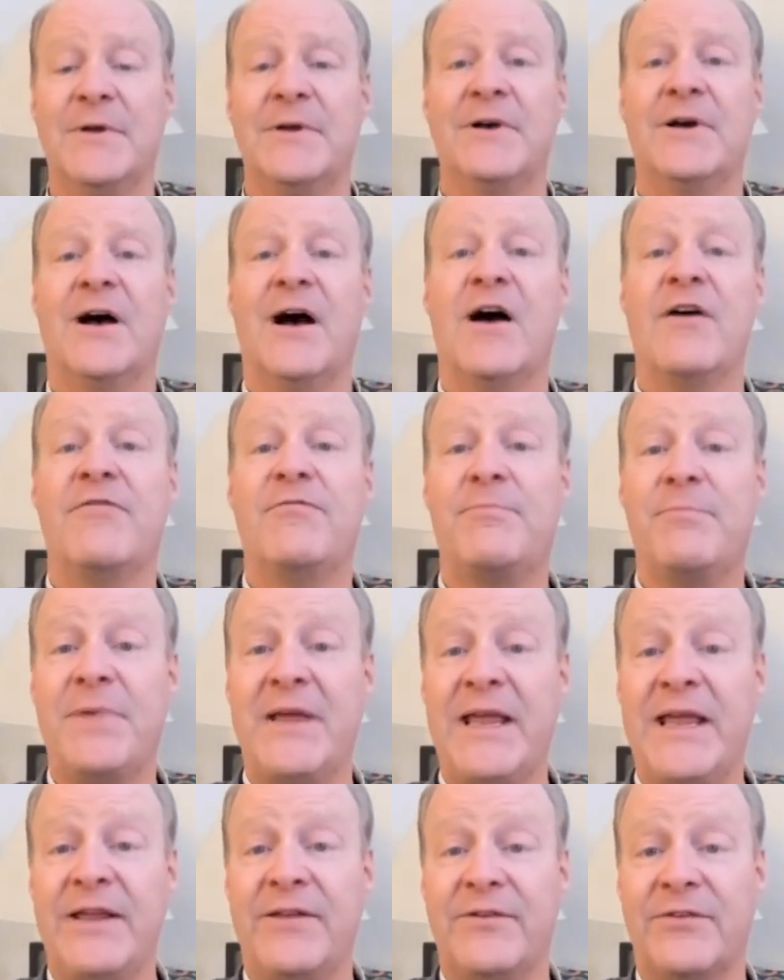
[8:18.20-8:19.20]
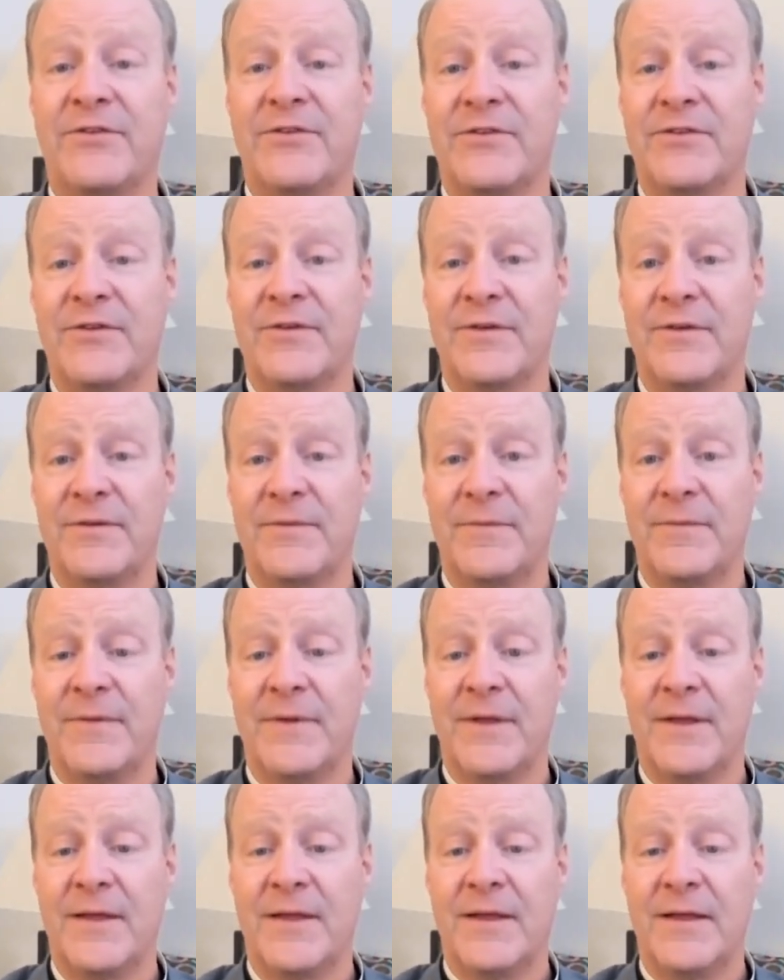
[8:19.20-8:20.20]
of peace?
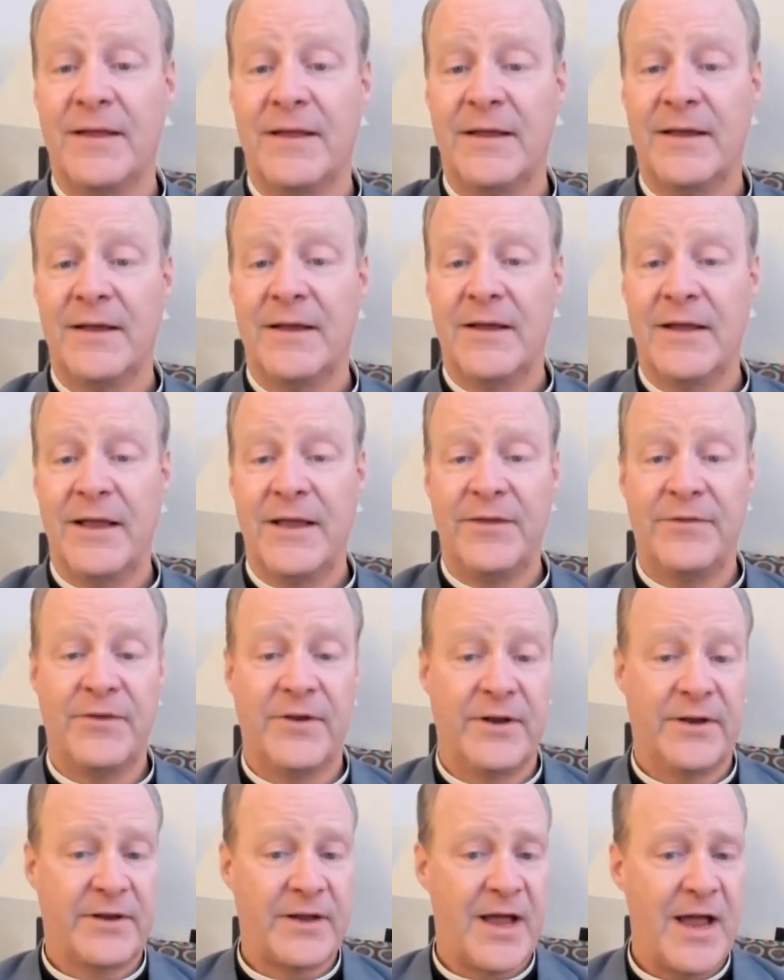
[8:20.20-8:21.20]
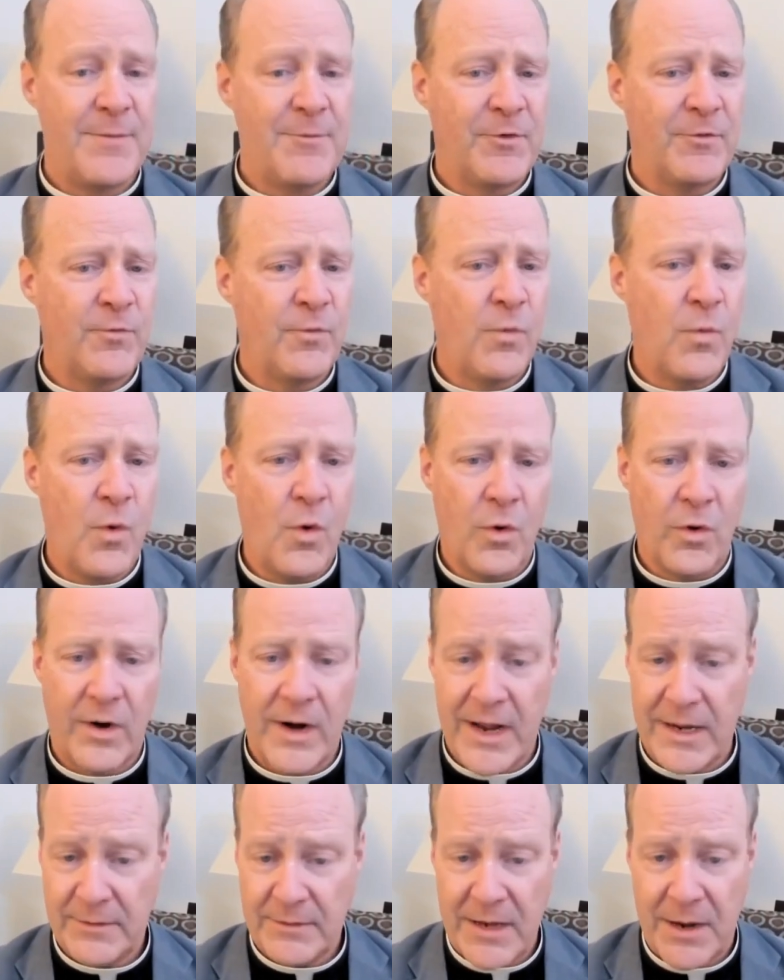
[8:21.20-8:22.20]
Is it a time of war?
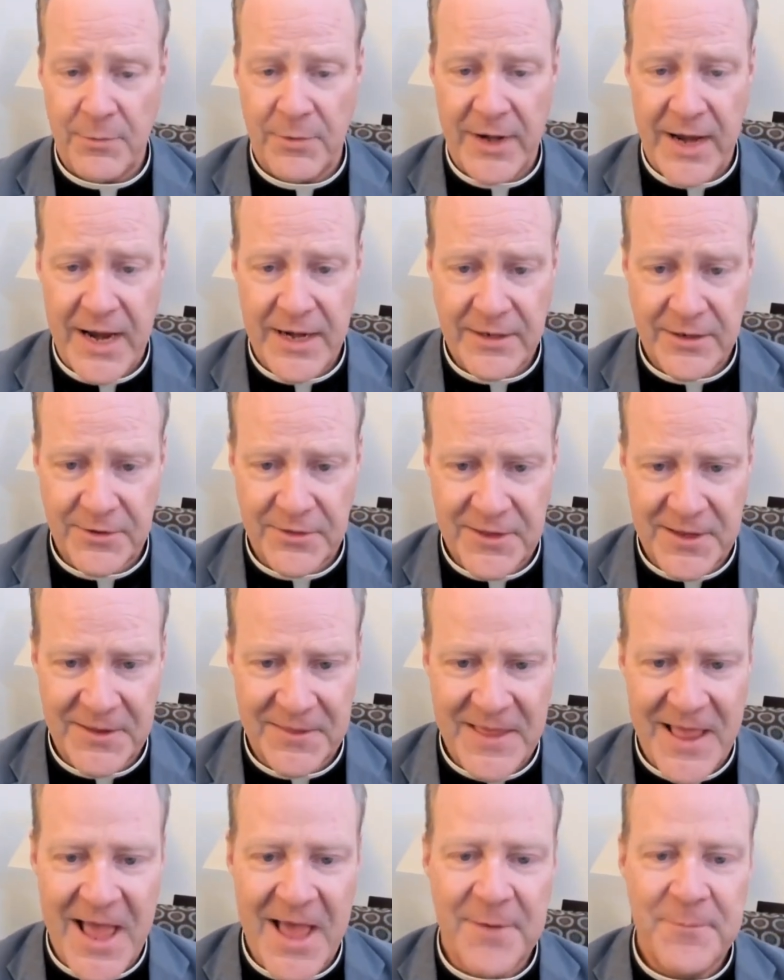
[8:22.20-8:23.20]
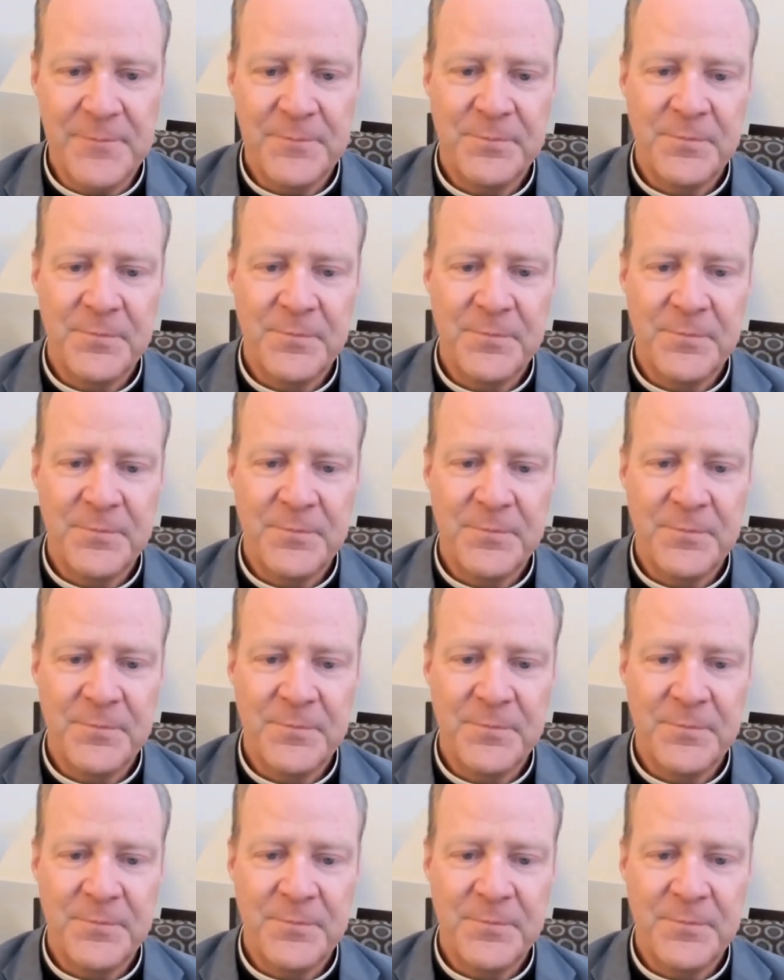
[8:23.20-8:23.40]
I, I would hate to think that.